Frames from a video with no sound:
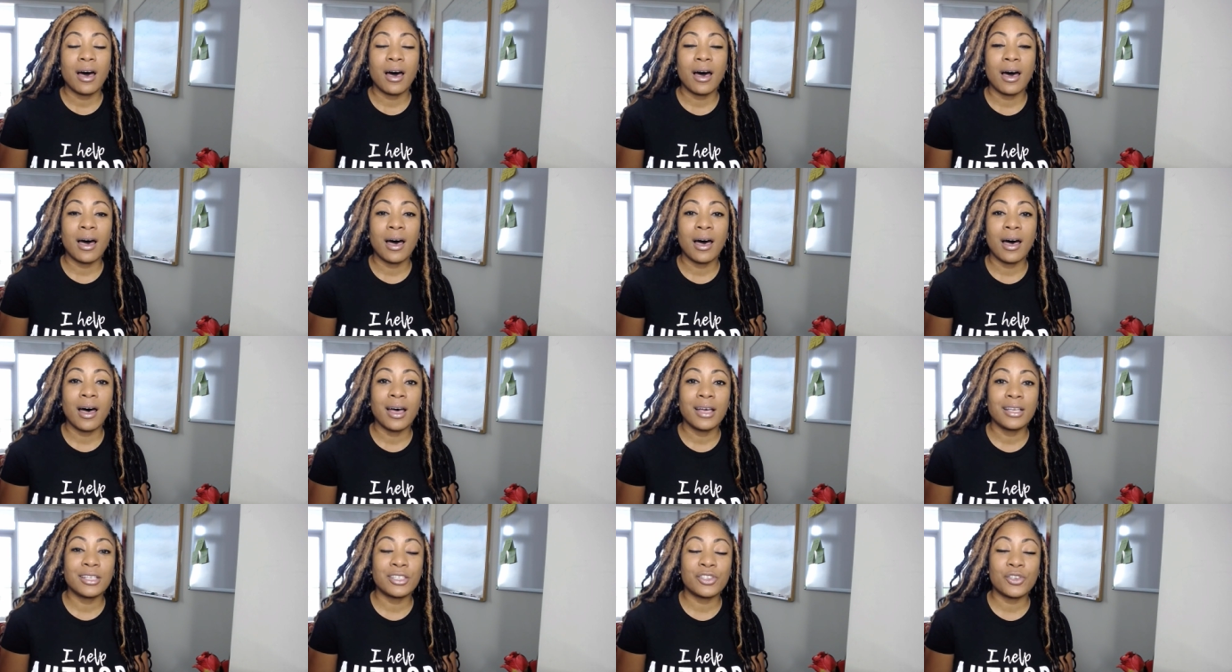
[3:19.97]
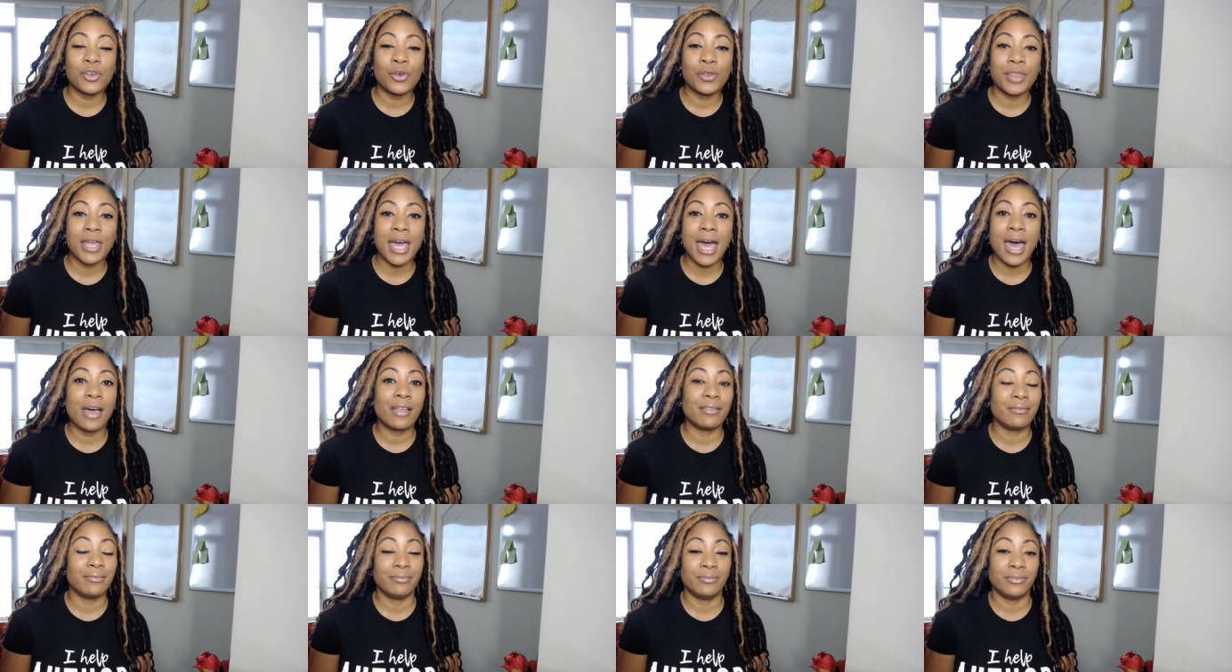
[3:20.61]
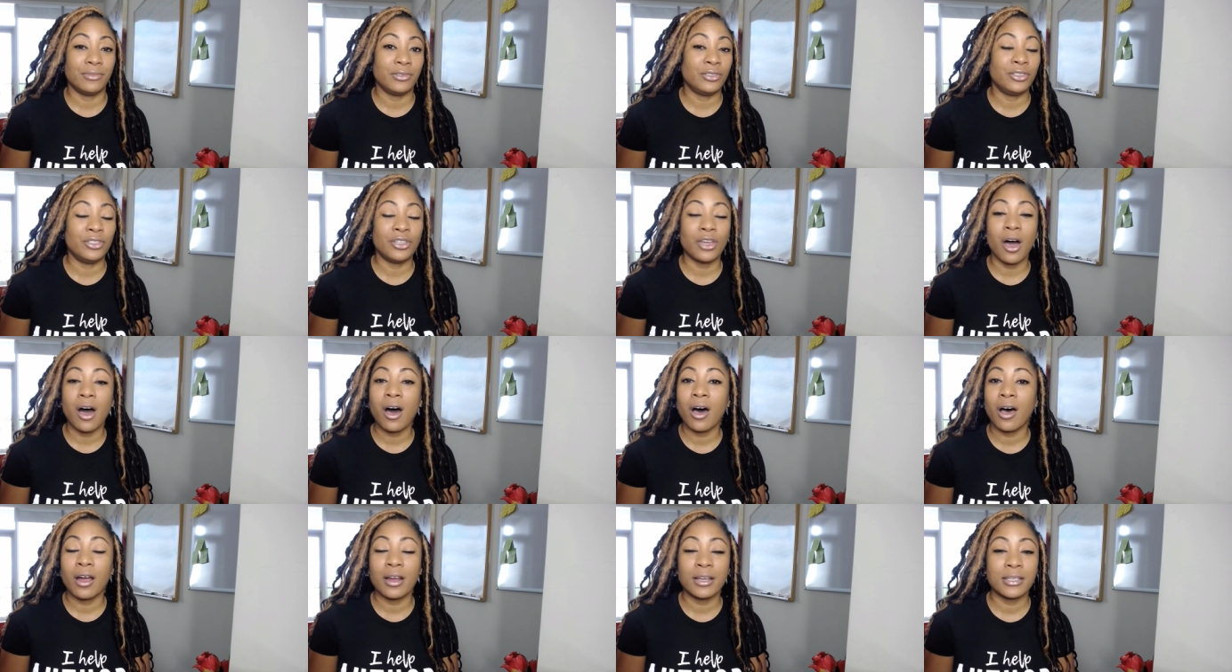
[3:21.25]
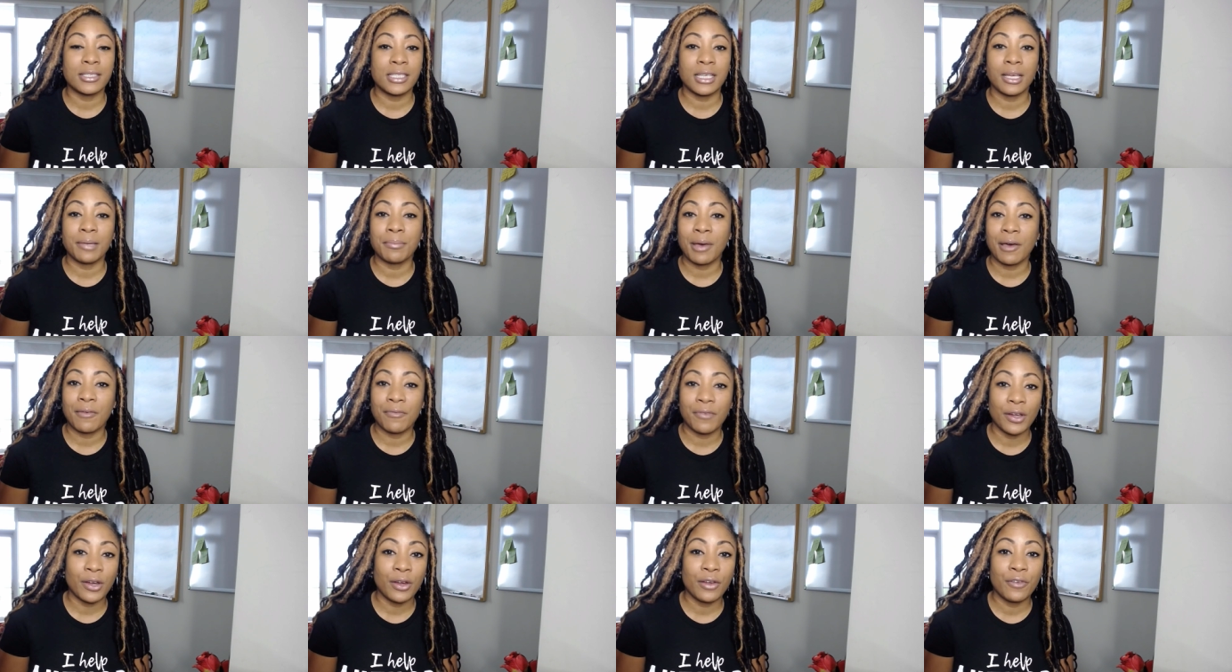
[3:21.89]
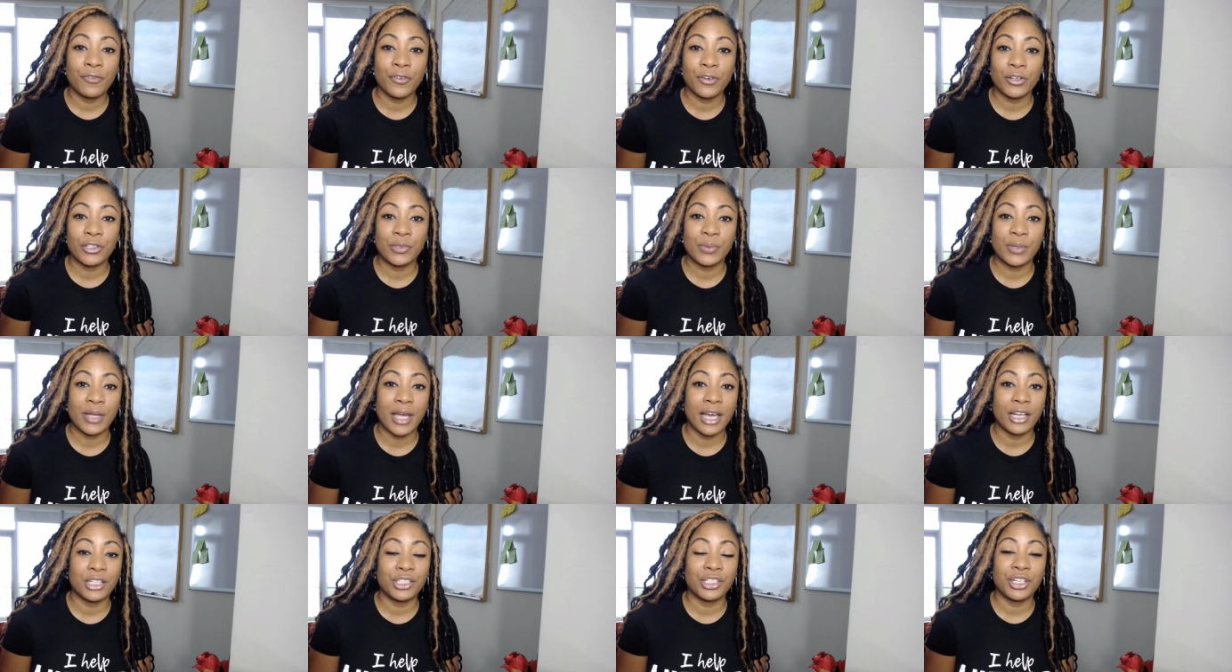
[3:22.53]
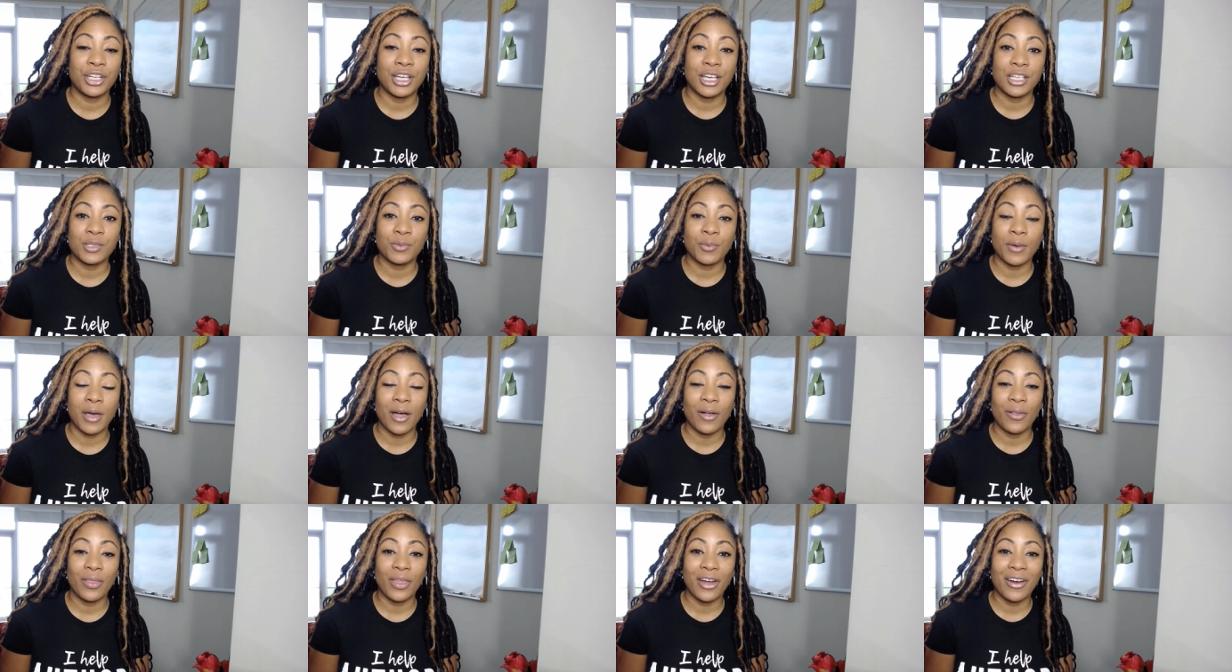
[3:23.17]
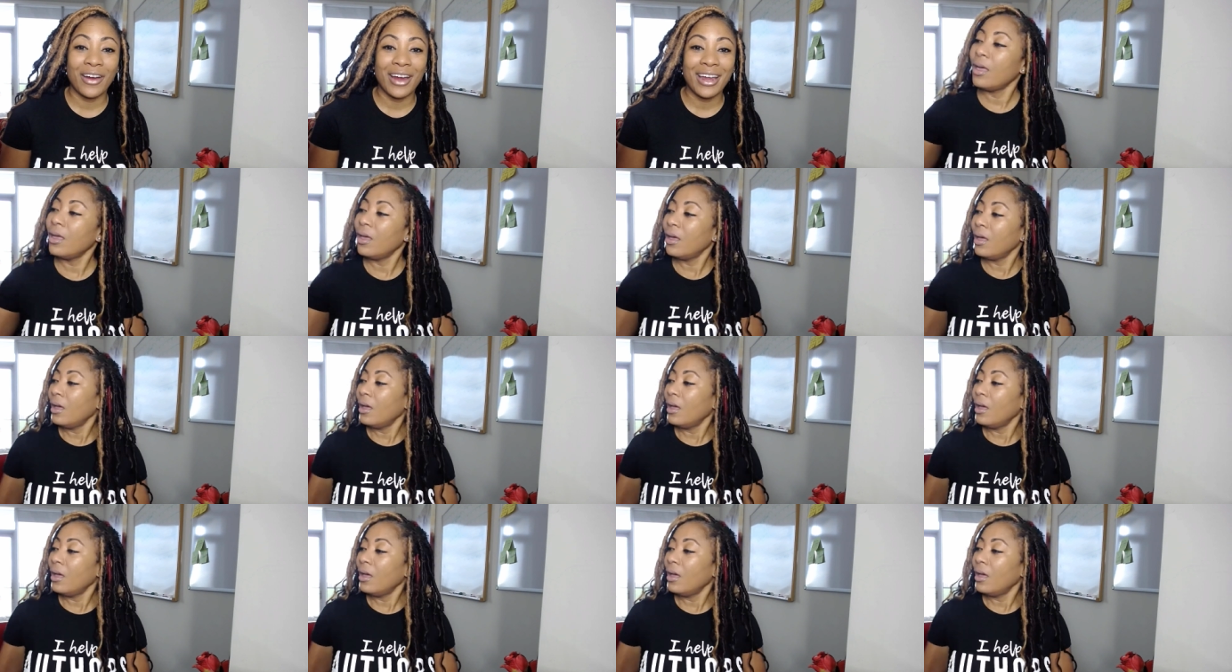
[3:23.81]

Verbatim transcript: uh, so that y'all are seeing my very first reaction as well. All right.